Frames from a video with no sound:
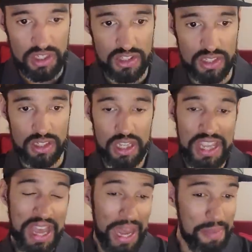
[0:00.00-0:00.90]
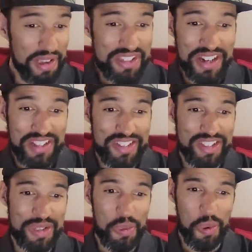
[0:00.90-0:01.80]
And I'm excited to
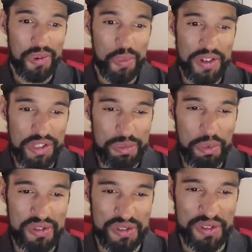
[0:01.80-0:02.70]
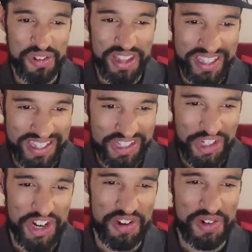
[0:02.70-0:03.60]
see what winter sports look like in
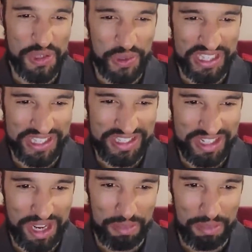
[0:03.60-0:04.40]
China in 20 years' time,